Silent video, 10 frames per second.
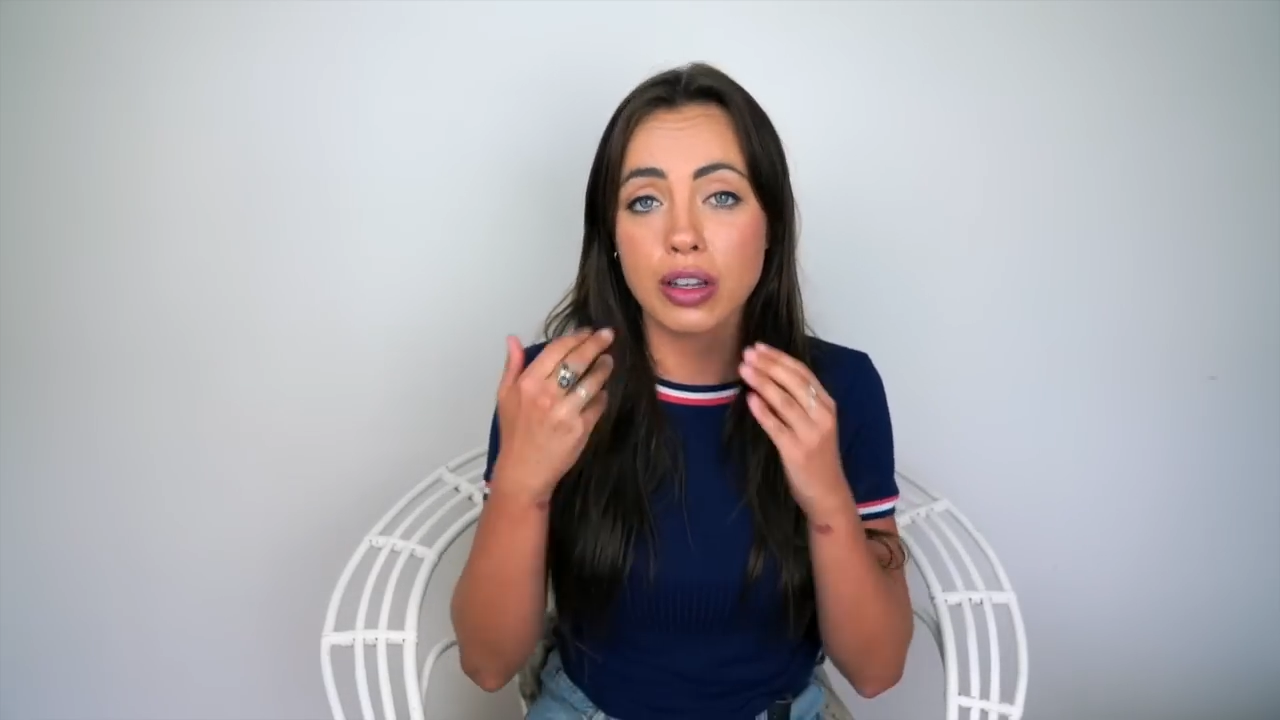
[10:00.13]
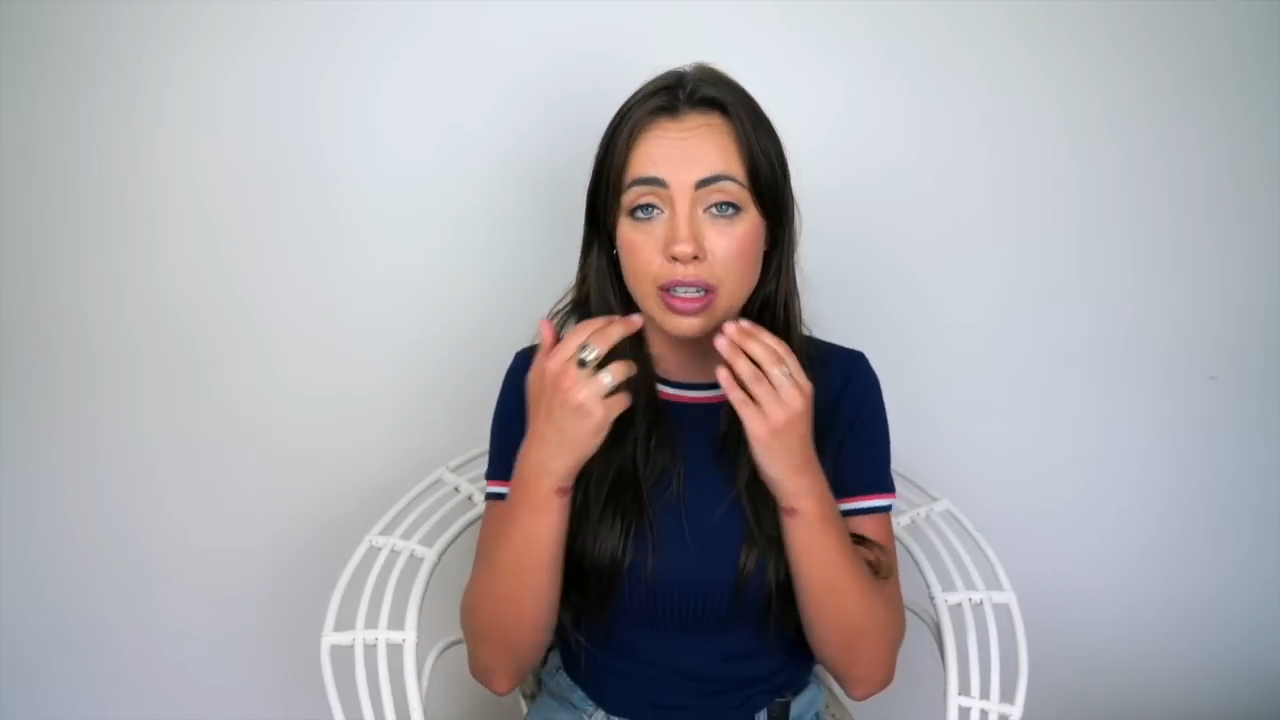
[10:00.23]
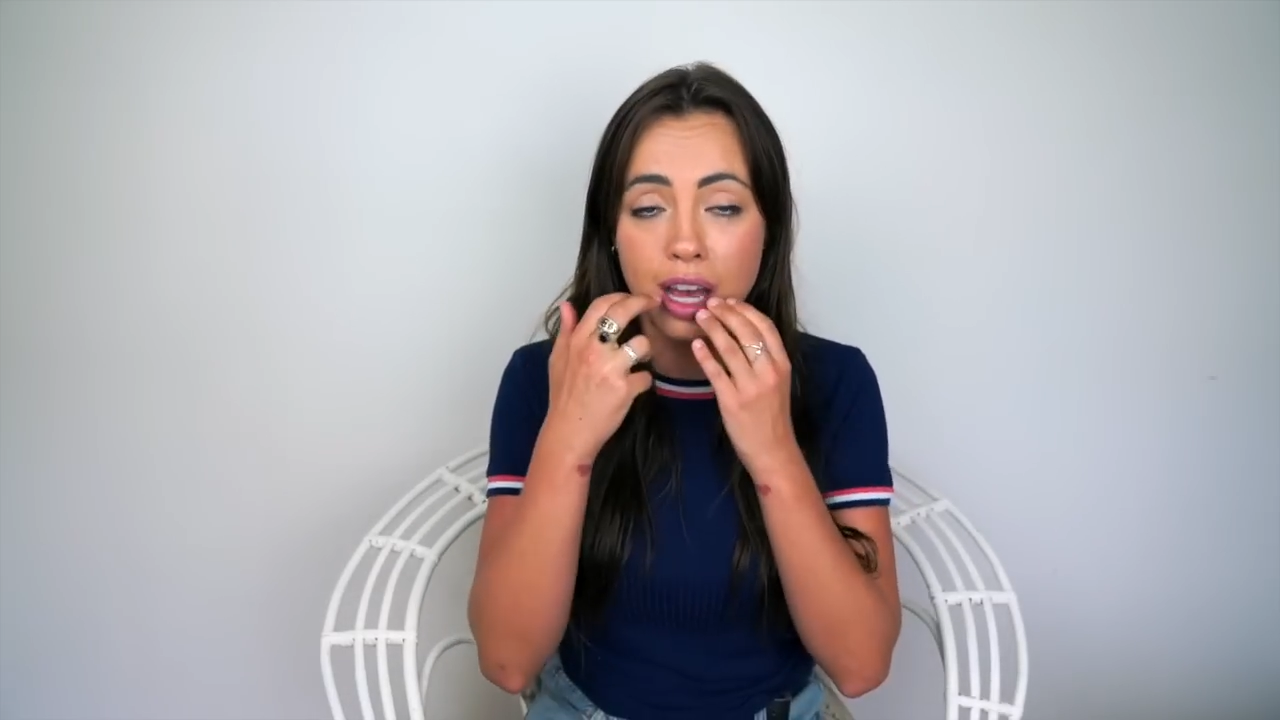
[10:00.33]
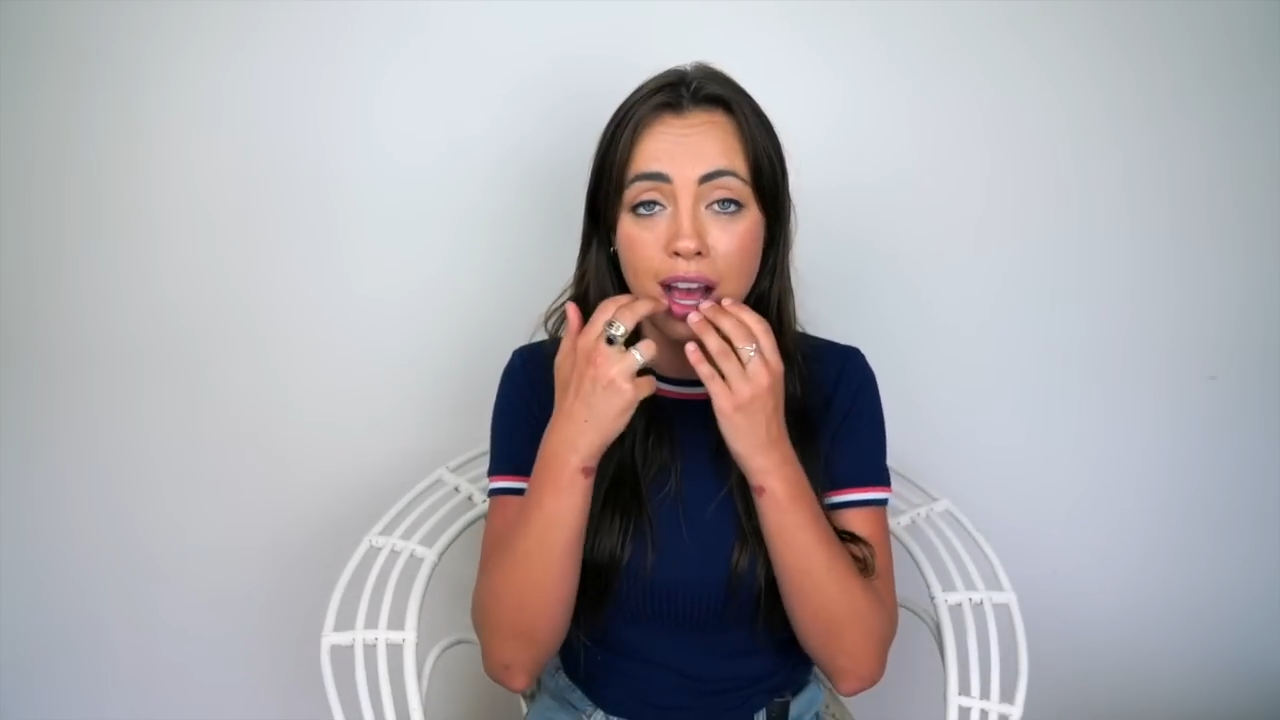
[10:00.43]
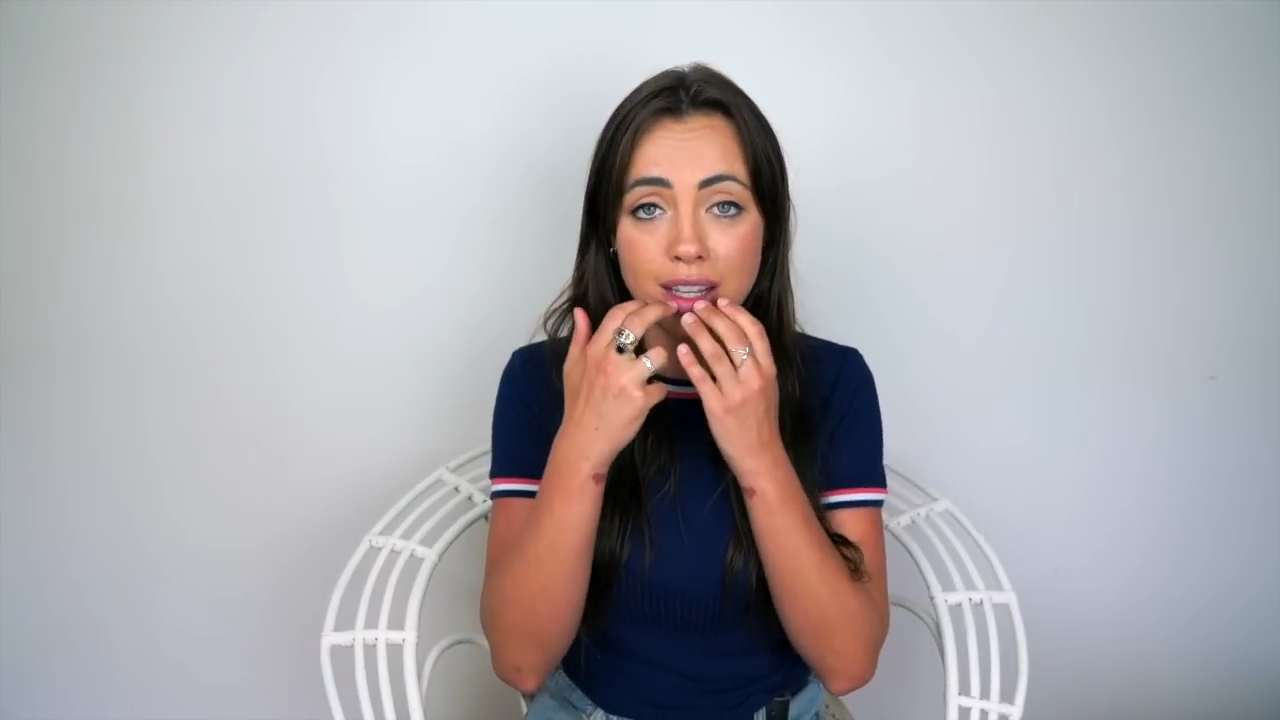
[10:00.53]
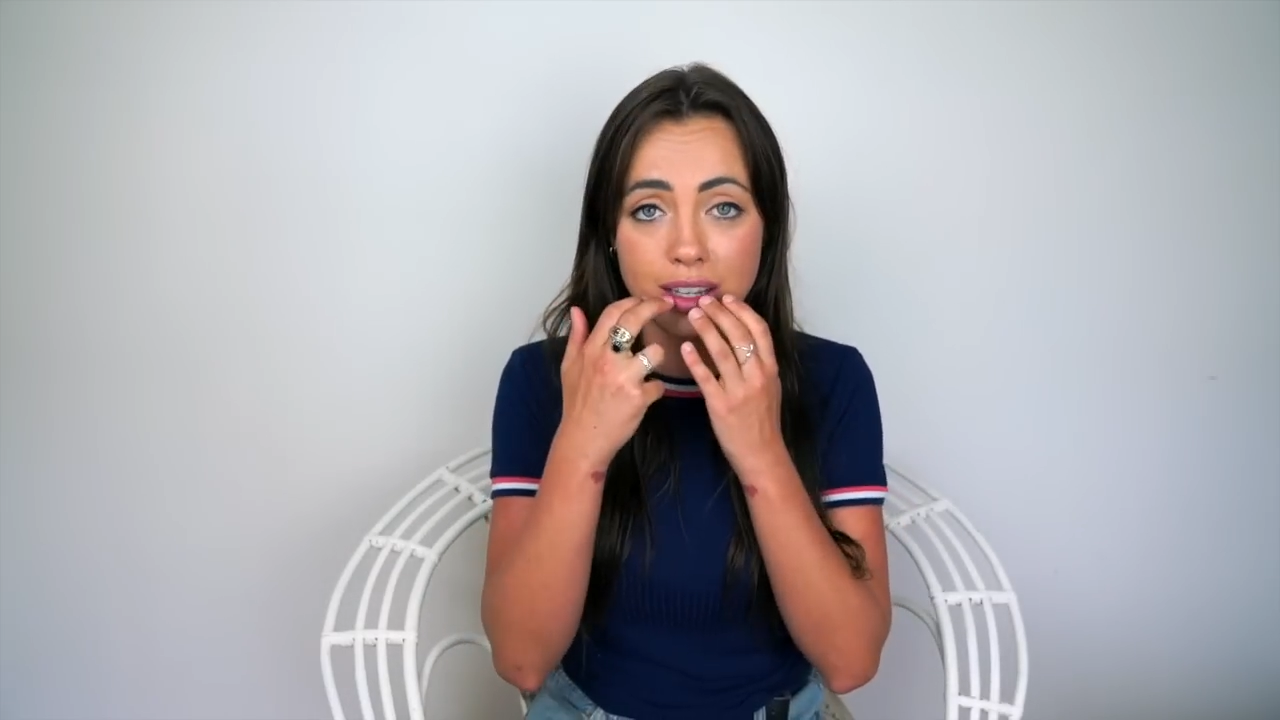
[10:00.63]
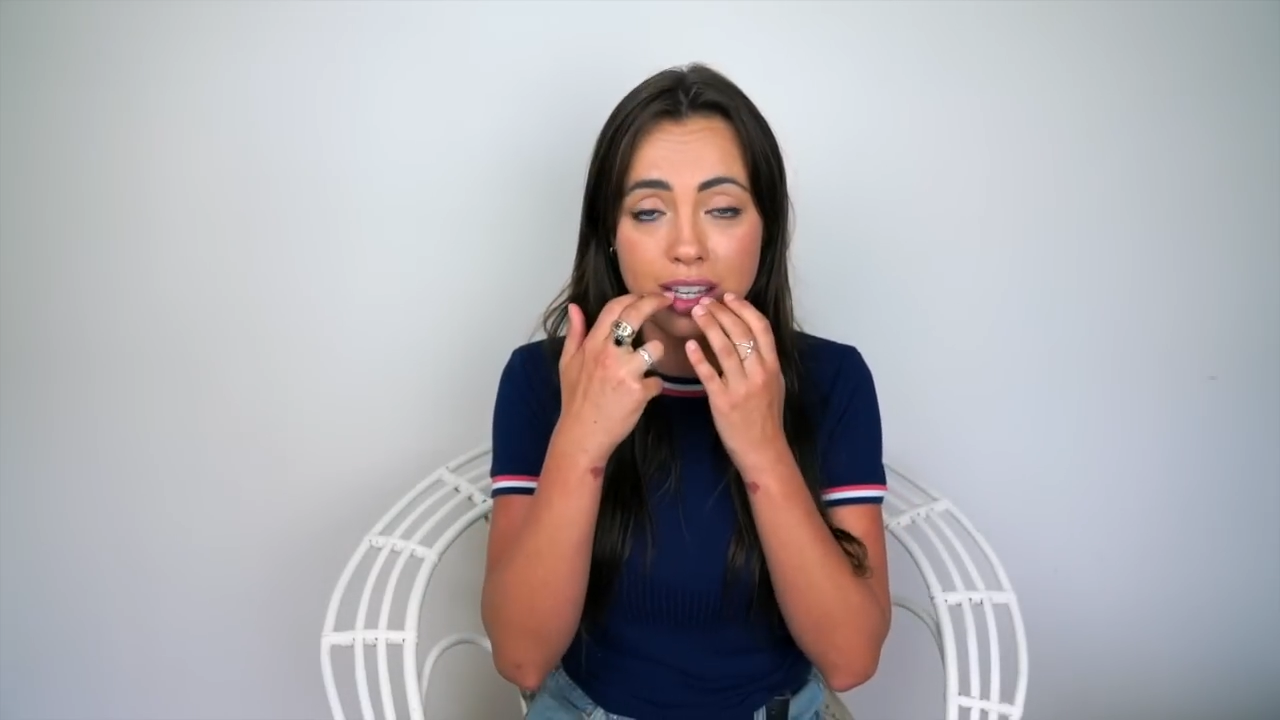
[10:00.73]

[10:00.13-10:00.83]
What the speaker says: because it cuts